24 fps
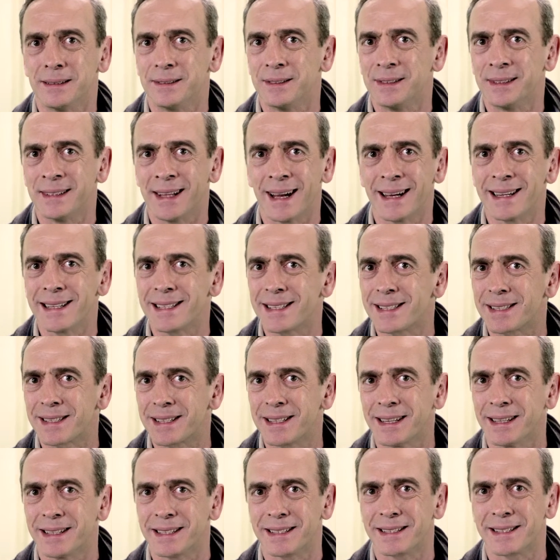
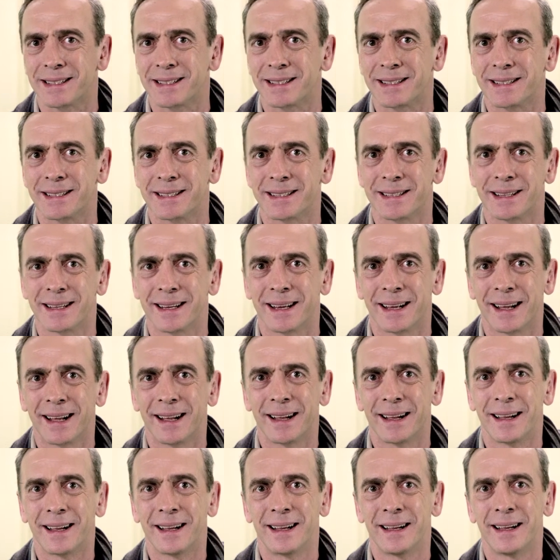niceness,
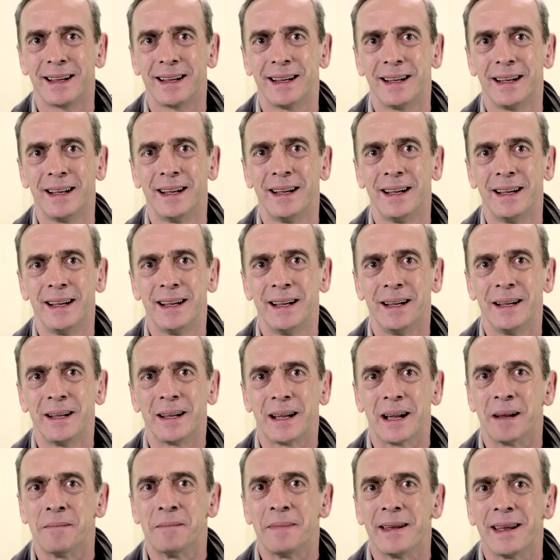
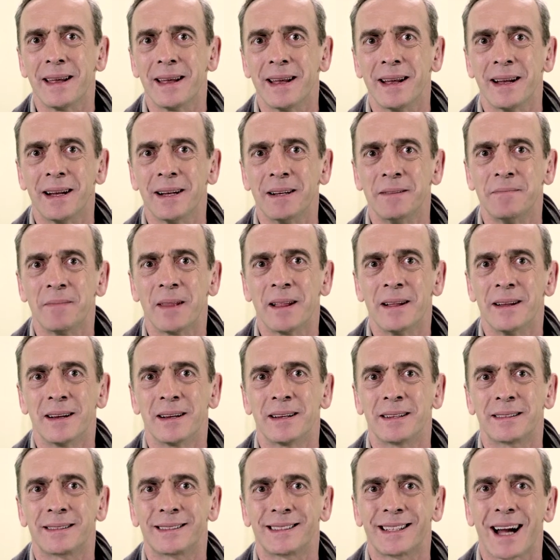a mere
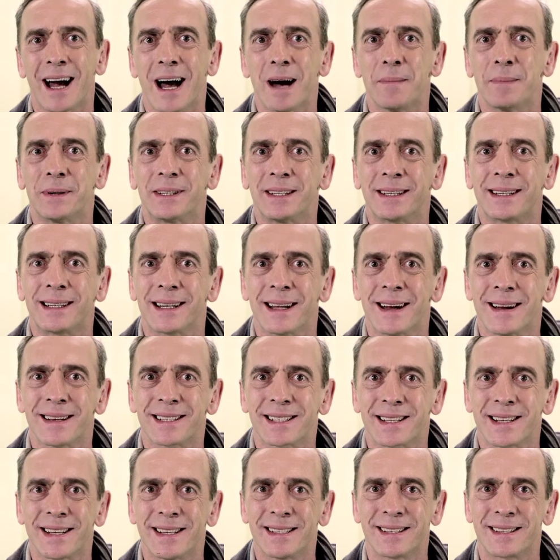cupboard of
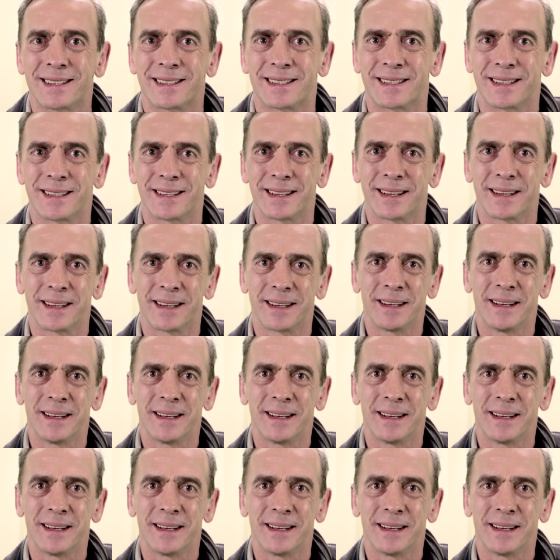glasses.